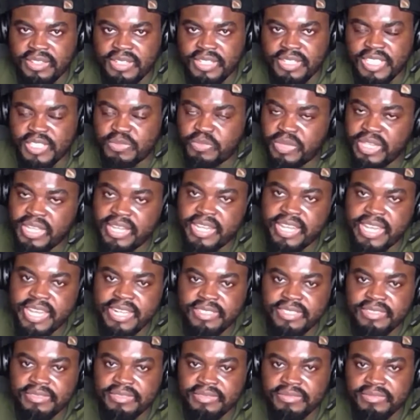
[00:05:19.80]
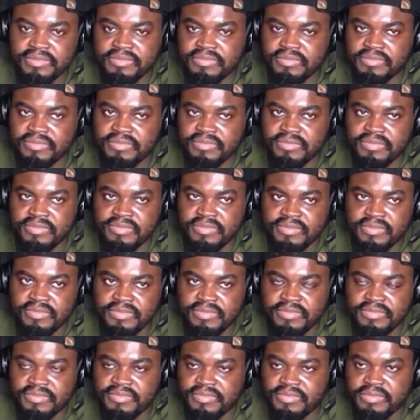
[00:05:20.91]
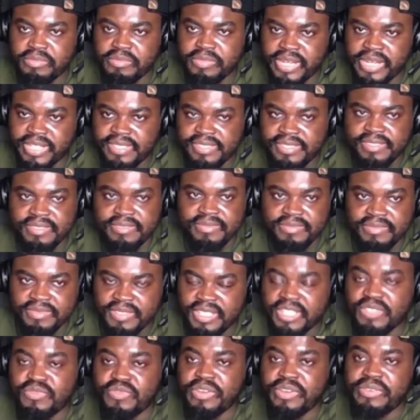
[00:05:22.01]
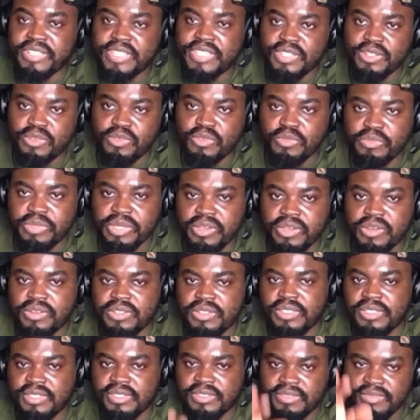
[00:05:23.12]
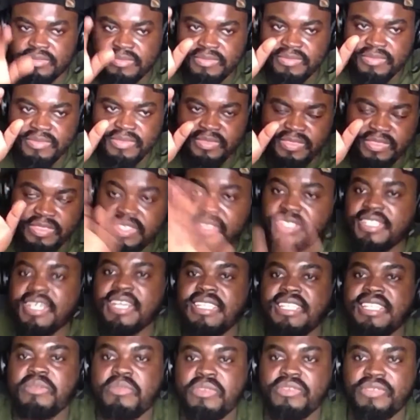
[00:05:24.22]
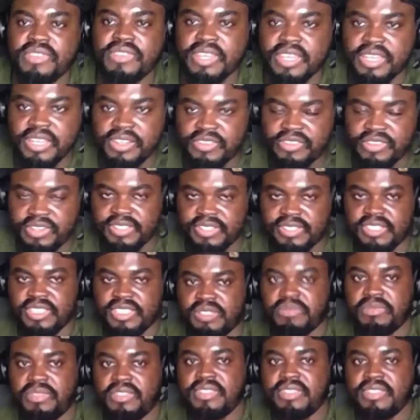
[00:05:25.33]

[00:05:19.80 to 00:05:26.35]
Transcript: It's been done, but it's very slow because these are some of the hindrances.